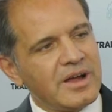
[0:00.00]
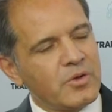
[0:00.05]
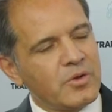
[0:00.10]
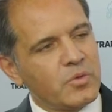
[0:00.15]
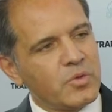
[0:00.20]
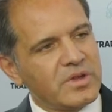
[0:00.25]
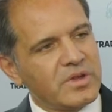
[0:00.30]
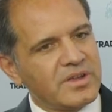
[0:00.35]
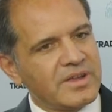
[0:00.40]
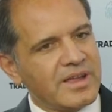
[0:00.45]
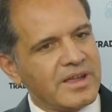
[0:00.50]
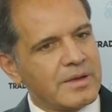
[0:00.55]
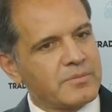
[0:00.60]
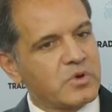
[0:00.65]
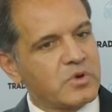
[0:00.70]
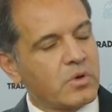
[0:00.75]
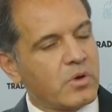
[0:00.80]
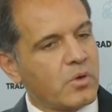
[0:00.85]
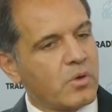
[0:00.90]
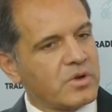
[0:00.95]
we kept
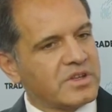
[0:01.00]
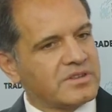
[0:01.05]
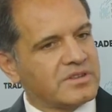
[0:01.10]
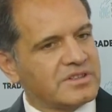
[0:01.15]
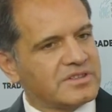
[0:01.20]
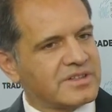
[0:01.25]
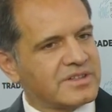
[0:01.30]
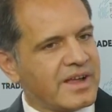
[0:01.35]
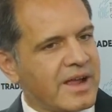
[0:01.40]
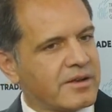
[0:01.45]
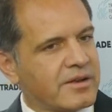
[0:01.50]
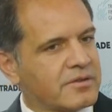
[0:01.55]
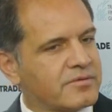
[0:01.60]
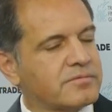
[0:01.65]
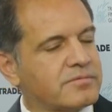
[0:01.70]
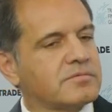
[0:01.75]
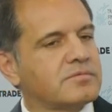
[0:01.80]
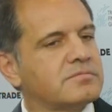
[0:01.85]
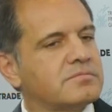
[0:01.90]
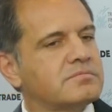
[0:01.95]
growing this kind of
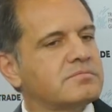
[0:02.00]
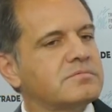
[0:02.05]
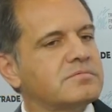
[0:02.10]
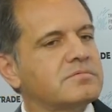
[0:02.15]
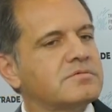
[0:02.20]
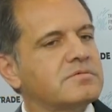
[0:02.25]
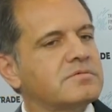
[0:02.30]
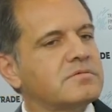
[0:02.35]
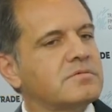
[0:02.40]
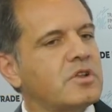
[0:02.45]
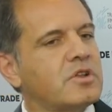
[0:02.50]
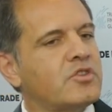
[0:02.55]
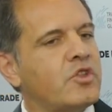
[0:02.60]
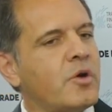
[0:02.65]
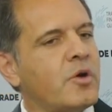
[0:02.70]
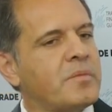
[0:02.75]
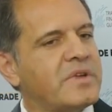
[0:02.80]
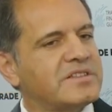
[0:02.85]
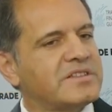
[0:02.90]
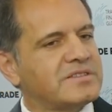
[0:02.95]

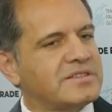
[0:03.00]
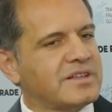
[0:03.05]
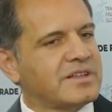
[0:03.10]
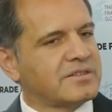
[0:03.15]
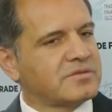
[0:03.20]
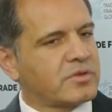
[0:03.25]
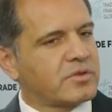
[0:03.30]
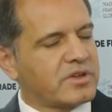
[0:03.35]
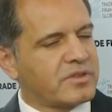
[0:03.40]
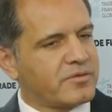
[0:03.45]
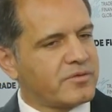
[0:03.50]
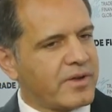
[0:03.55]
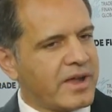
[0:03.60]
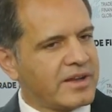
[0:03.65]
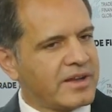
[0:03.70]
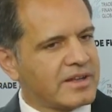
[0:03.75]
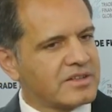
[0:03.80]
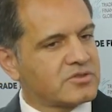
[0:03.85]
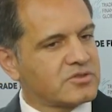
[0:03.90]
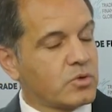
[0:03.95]
domestic trade
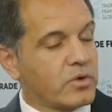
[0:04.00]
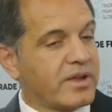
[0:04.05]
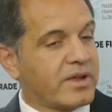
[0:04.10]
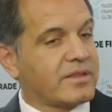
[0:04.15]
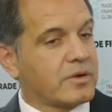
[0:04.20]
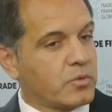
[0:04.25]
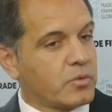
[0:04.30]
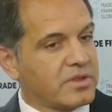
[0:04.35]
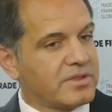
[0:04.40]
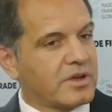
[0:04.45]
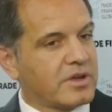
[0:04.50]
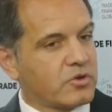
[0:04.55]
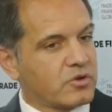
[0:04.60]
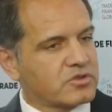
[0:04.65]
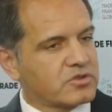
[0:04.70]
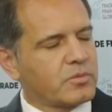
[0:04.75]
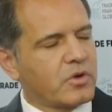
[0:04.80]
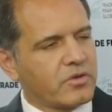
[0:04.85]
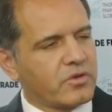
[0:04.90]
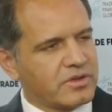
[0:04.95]
finance together with the
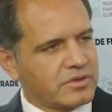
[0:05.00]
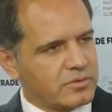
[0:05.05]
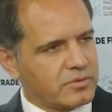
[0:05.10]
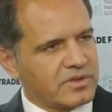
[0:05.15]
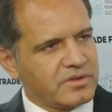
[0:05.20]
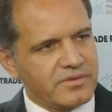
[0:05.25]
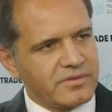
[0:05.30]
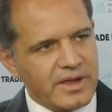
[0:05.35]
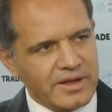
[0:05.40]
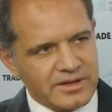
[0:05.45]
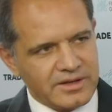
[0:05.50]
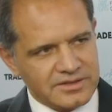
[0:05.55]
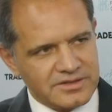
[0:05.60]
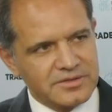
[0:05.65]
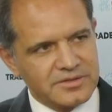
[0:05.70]
cross-border trade finance.